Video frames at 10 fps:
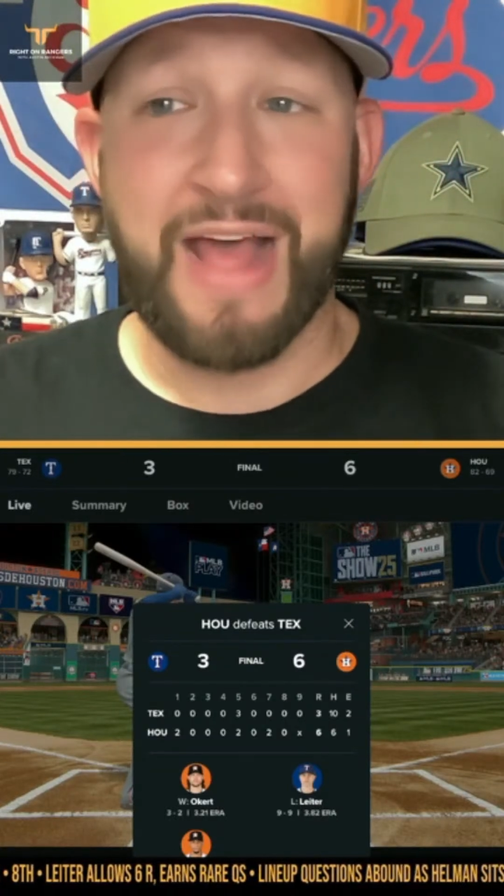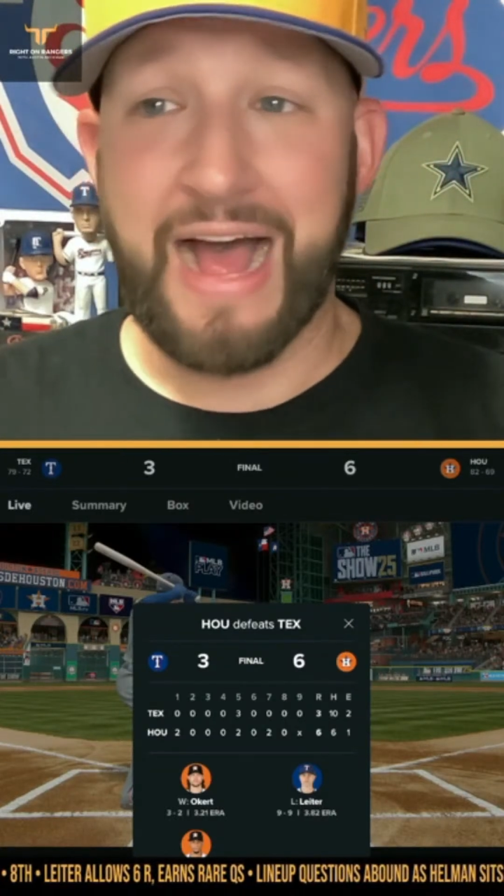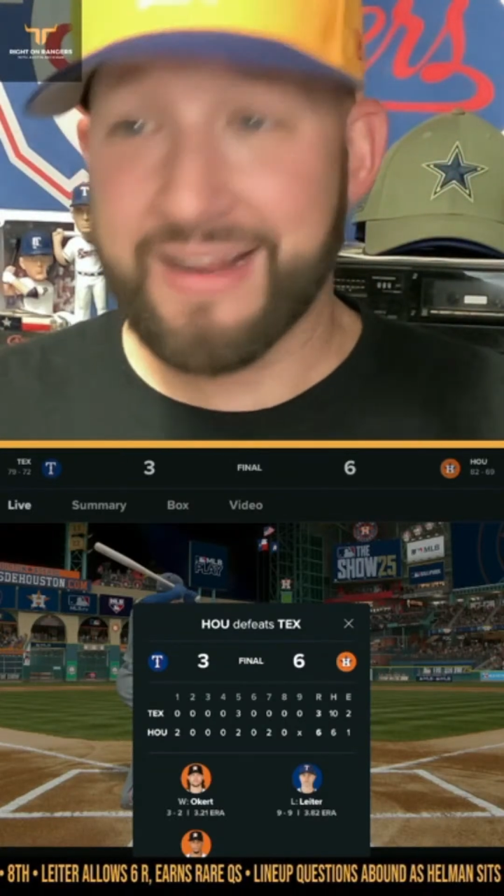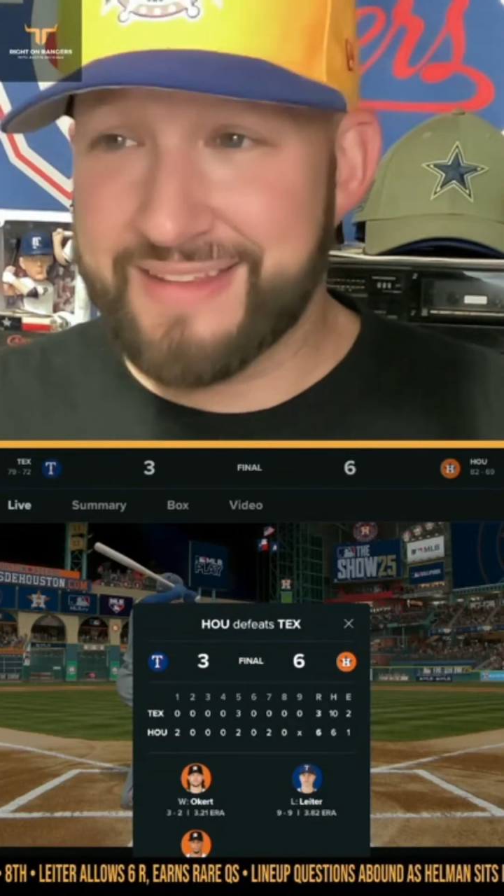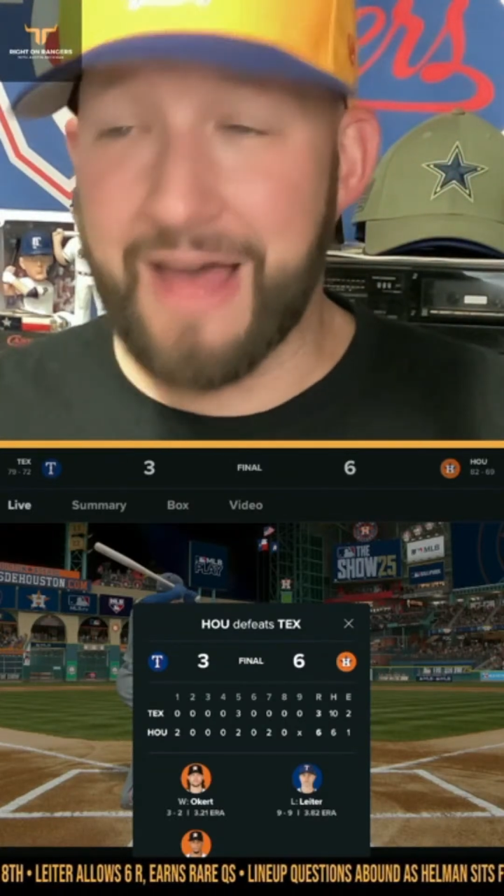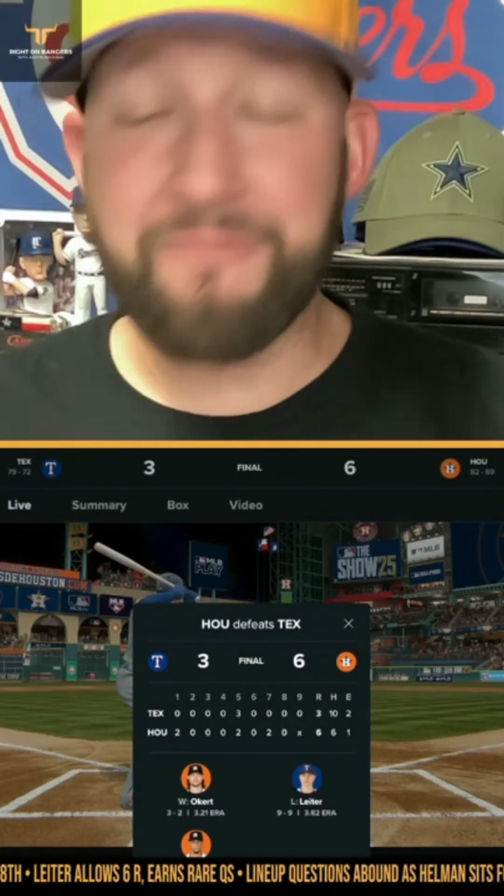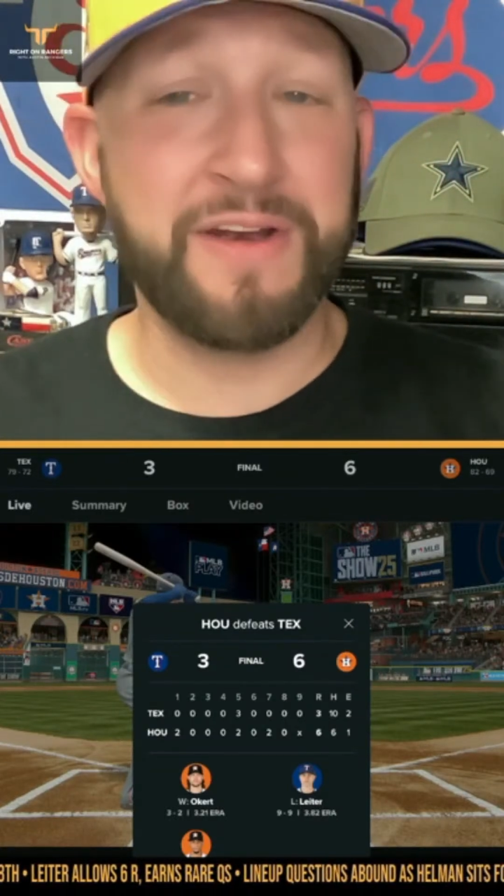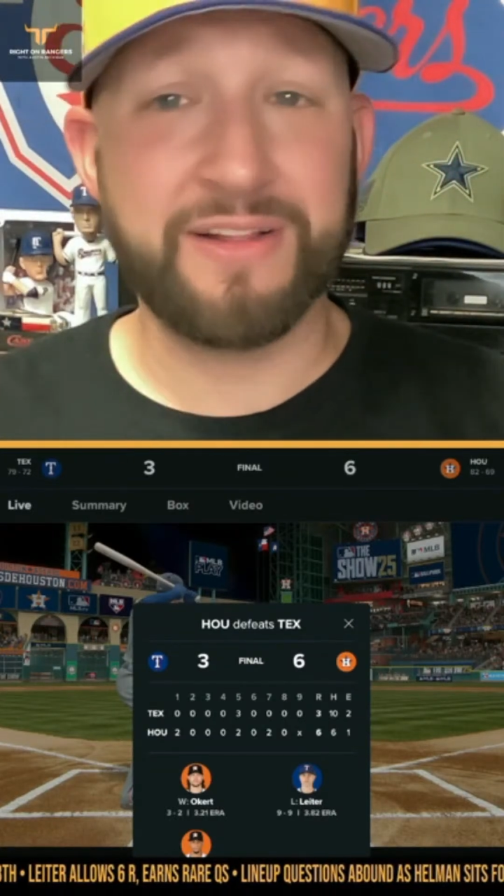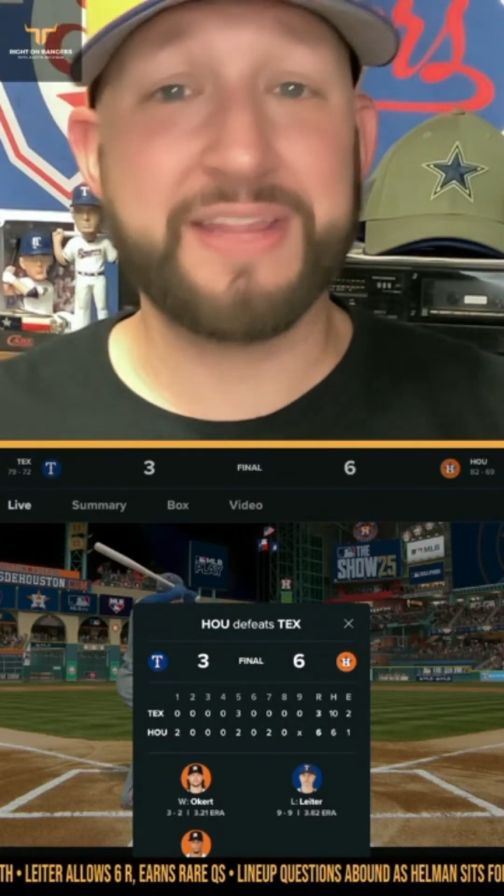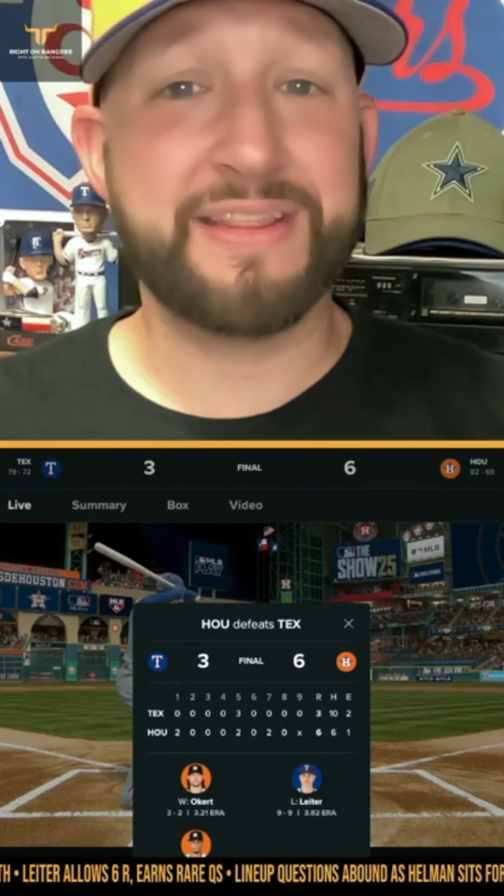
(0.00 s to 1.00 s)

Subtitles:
I definitely